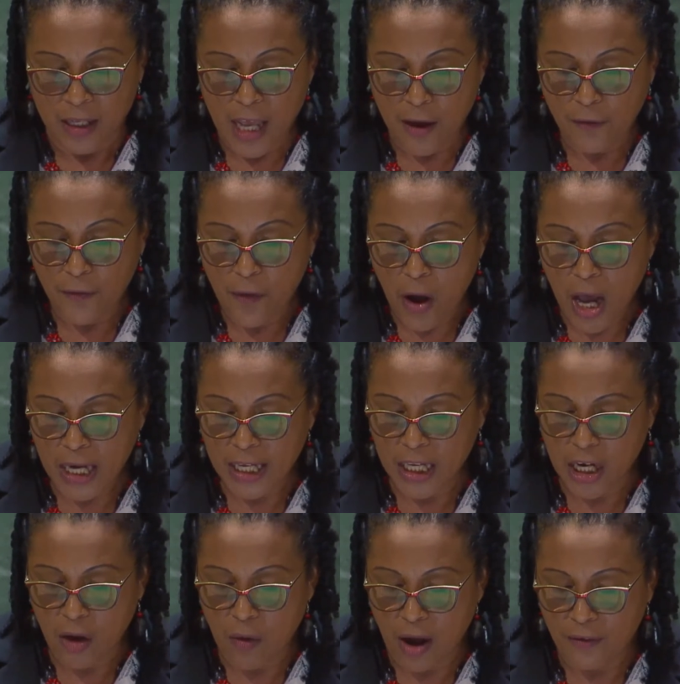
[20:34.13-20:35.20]
They fall,
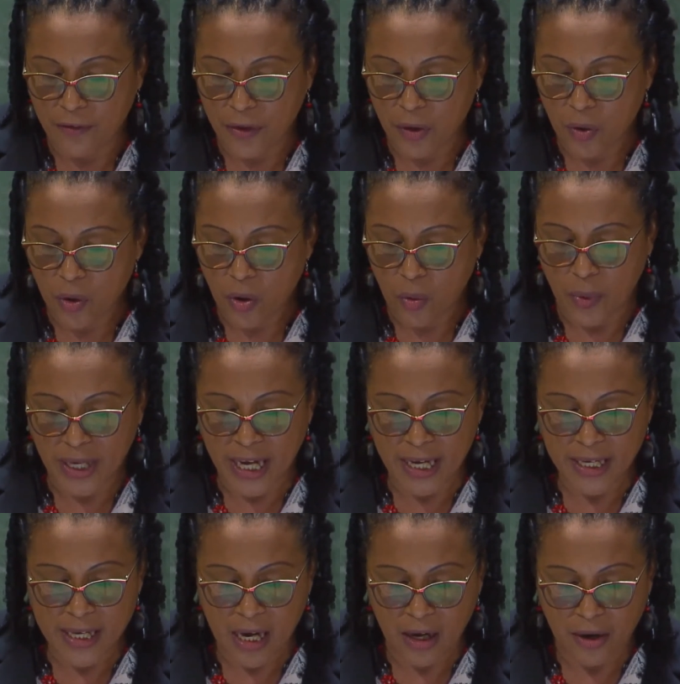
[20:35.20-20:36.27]
in our view,
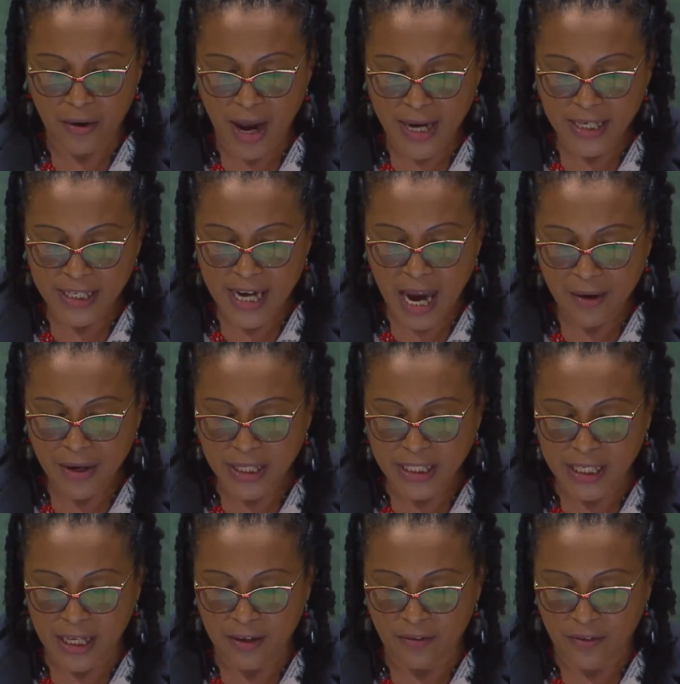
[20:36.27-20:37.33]
within the grand
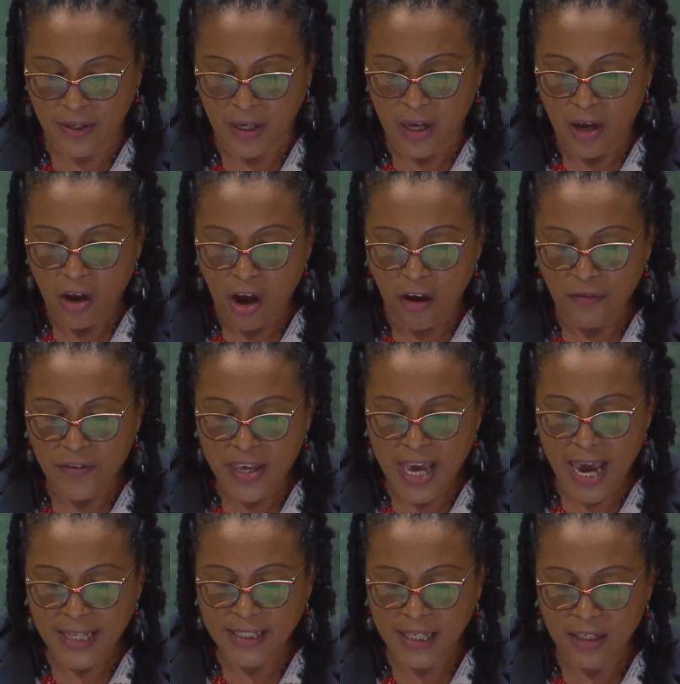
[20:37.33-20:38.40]
narrative of
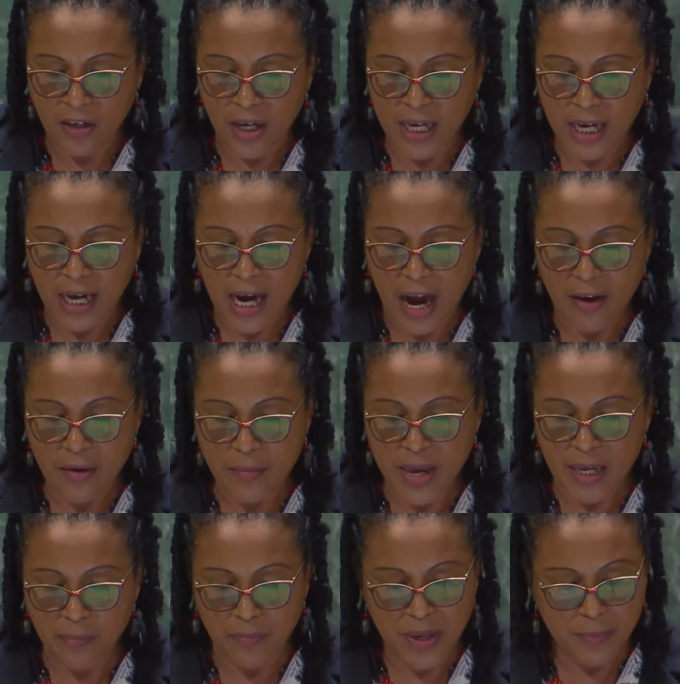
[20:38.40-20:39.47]
yet another
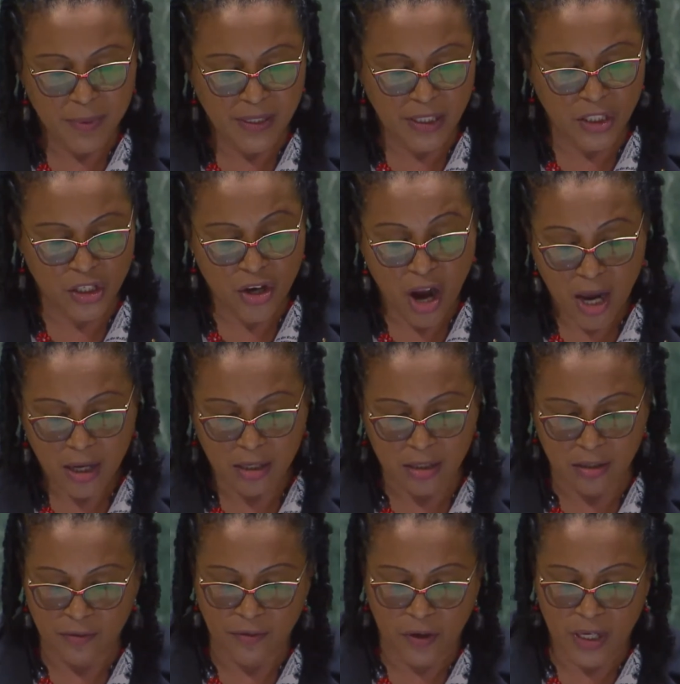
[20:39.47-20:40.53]
Caribbean people's
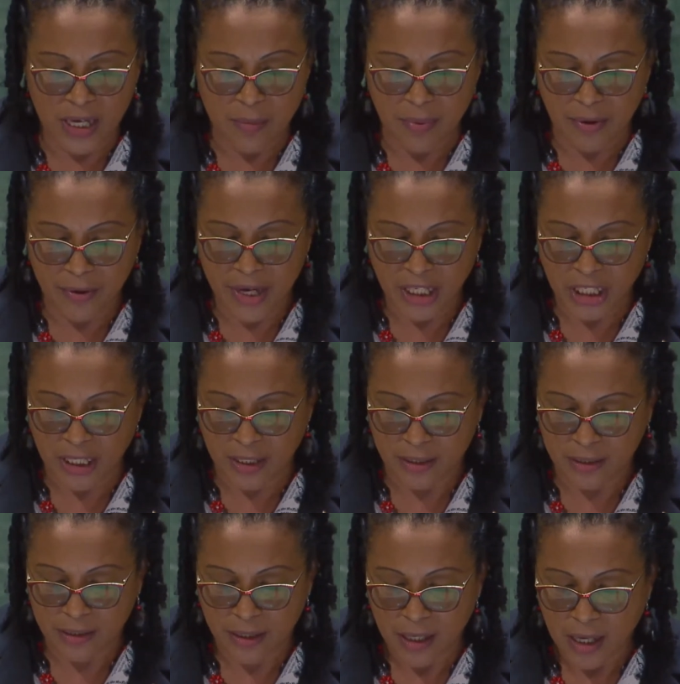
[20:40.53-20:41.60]
struggle for
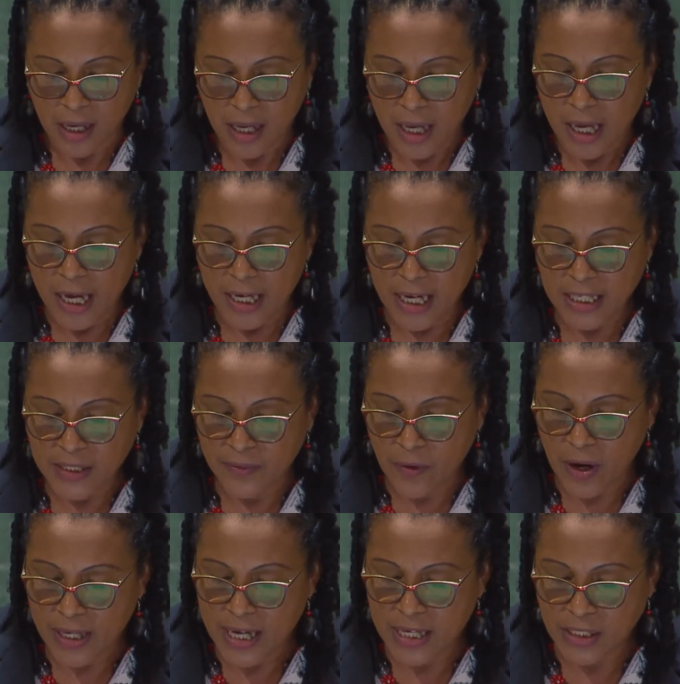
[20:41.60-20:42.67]
liberation. It is
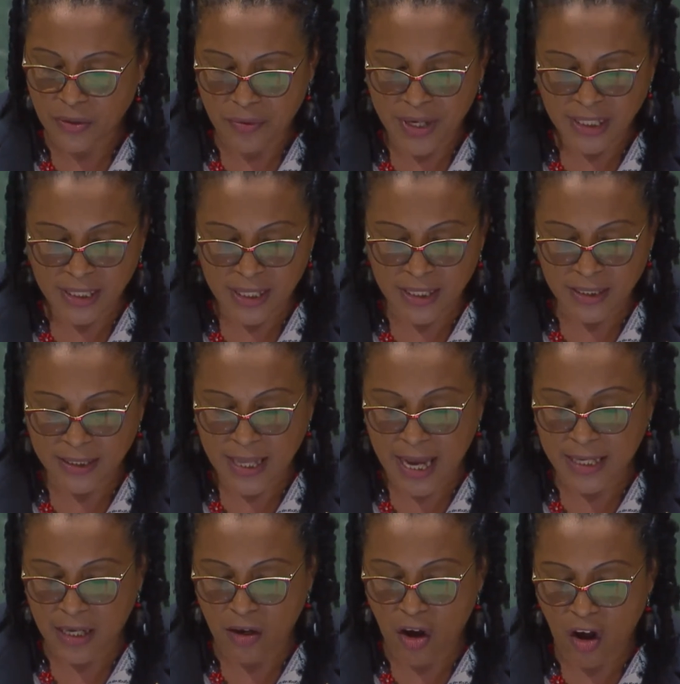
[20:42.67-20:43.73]
for these reasons
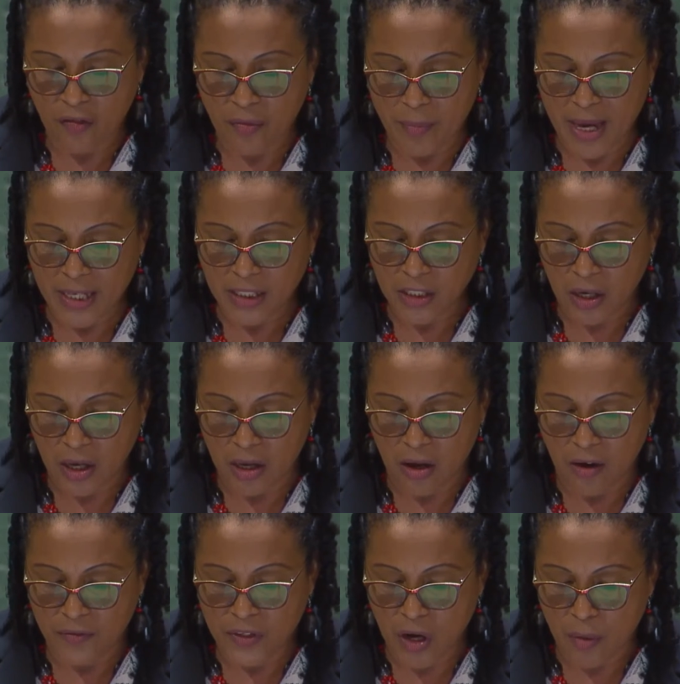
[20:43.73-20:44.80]
that the government
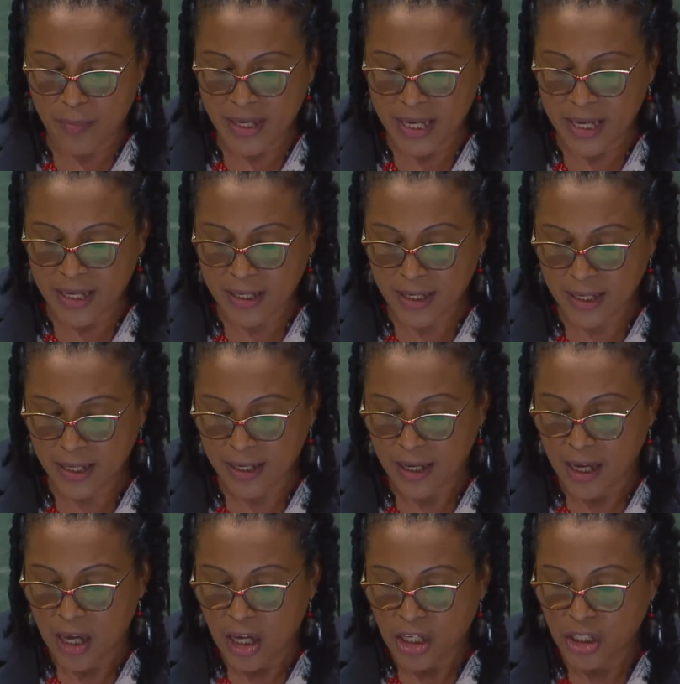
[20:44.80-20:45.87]
of Dominica
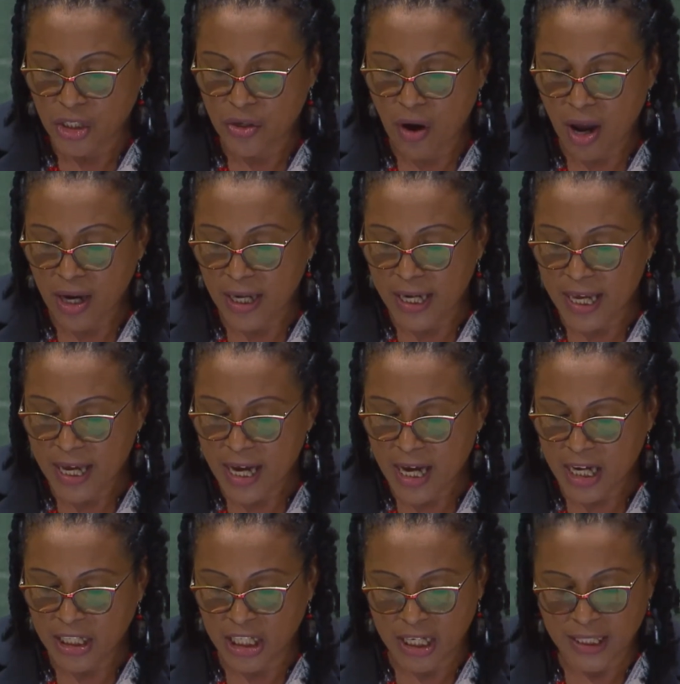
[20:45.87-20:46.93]
strongly
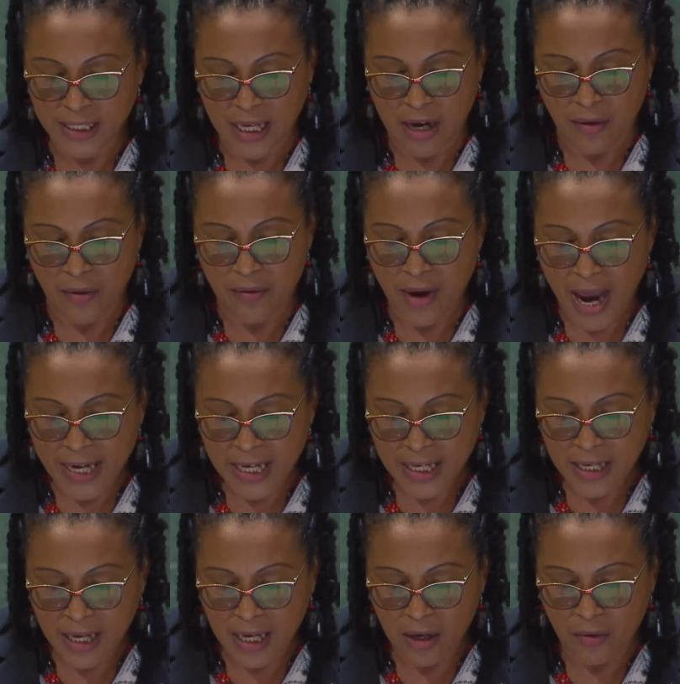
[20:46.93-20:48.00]
urges a
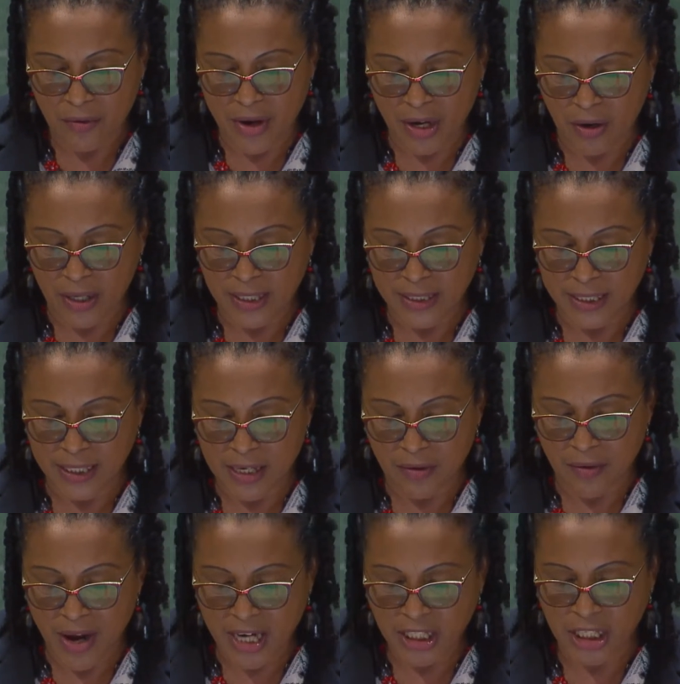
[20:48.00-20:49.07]
radical
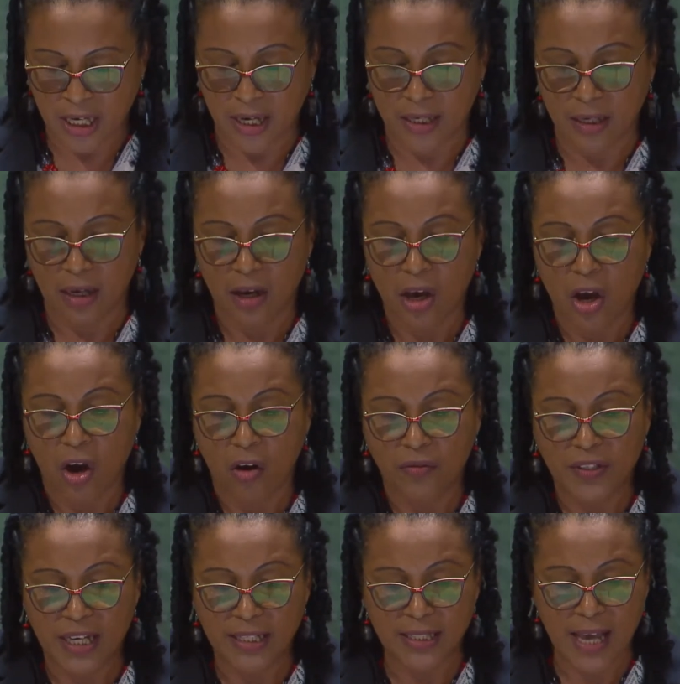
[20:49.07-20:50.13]
reconsideration
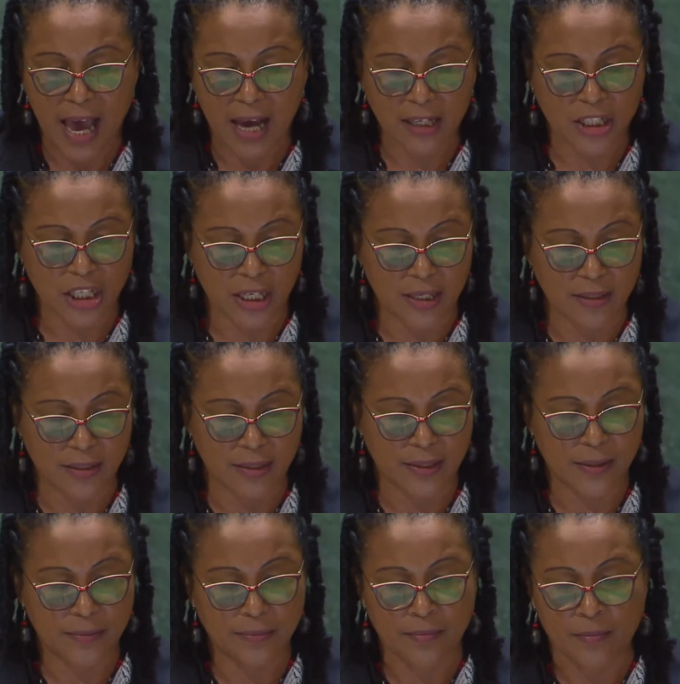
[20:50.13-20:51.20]
of these actions.